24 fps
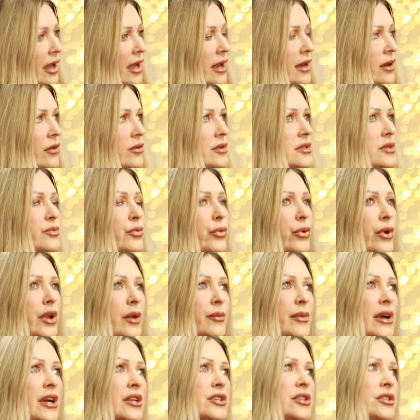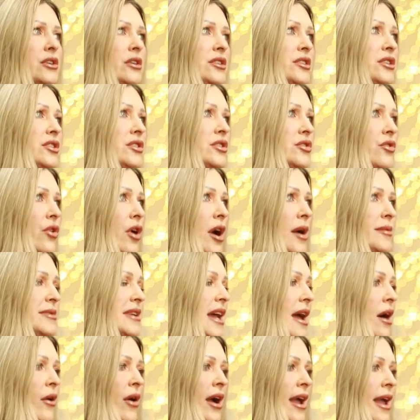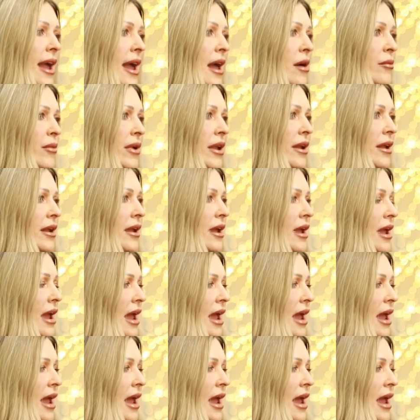and it was pretty much it described how I am and